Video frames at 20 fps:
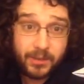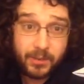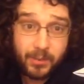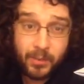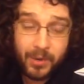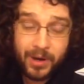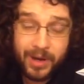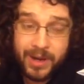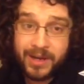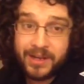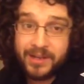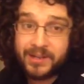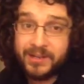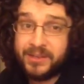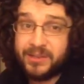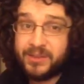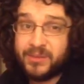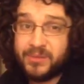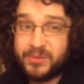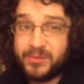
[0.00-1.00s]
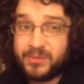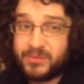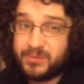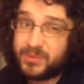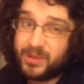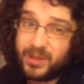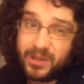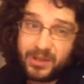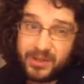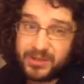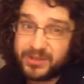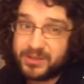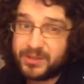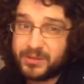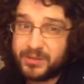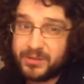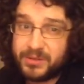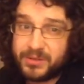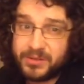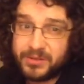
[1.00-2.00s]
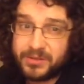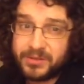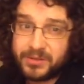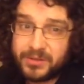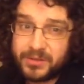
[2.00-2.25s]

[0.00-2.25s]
when you are not so good,